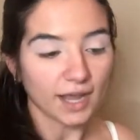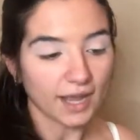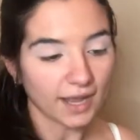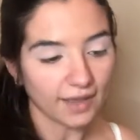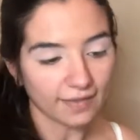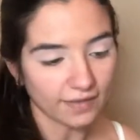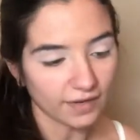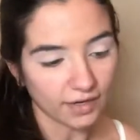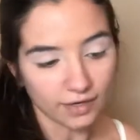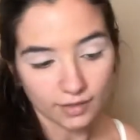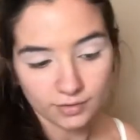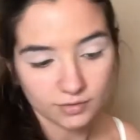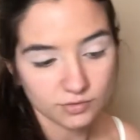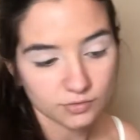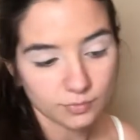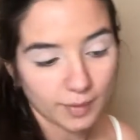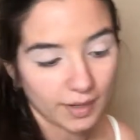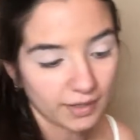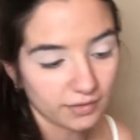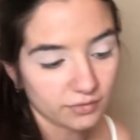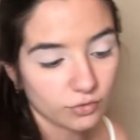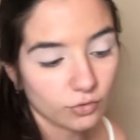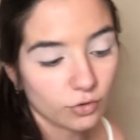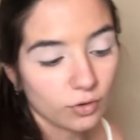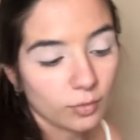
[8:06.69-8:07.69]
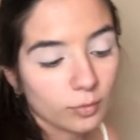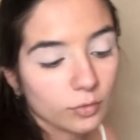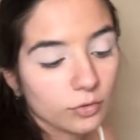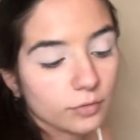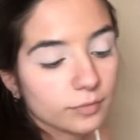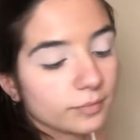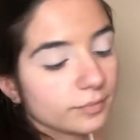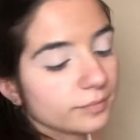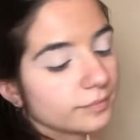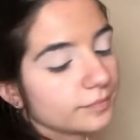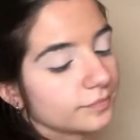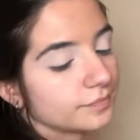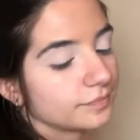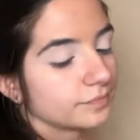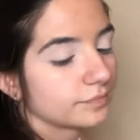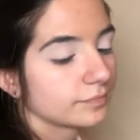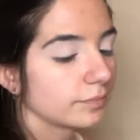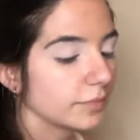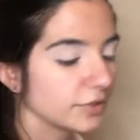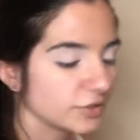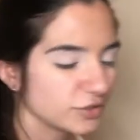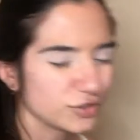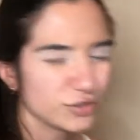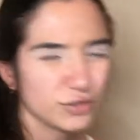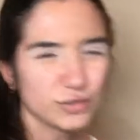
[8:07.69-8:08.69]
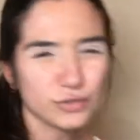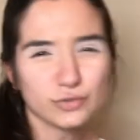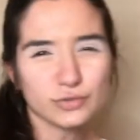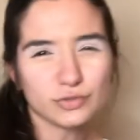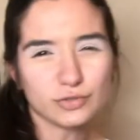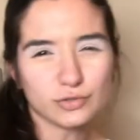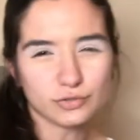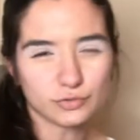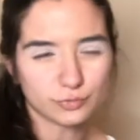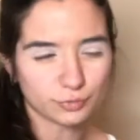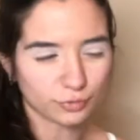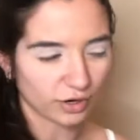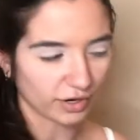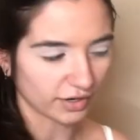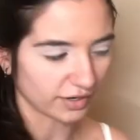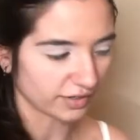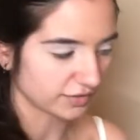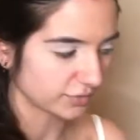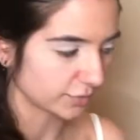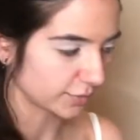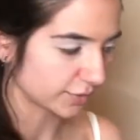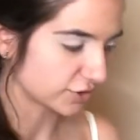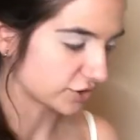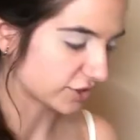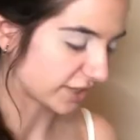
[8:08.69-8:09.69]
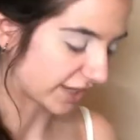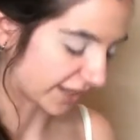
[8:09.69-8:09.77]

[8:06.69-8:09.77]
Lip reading: and then it's back to normal. But you do lose product, which